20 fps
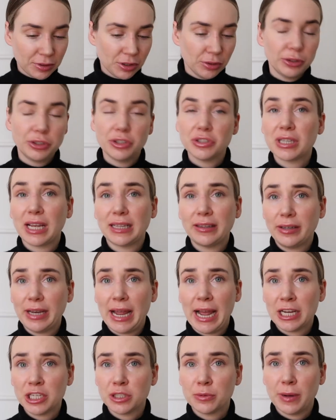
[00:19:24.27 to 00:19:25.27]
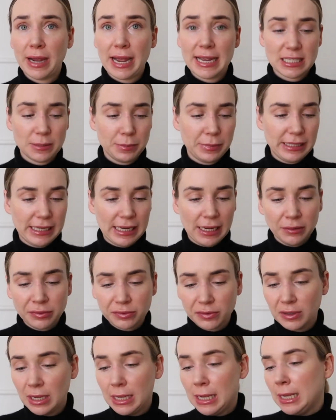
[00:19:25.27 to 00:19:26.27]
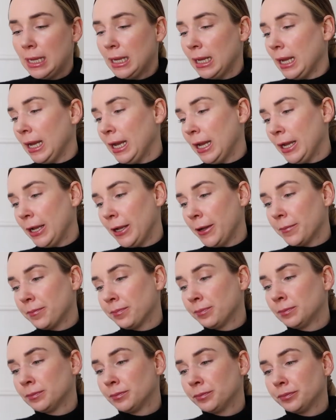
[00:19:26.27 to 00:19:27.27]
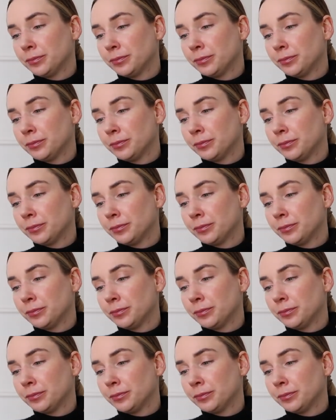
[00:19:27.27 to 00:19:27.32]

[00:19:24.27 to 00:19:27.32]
So you just get that extra SPF. I'm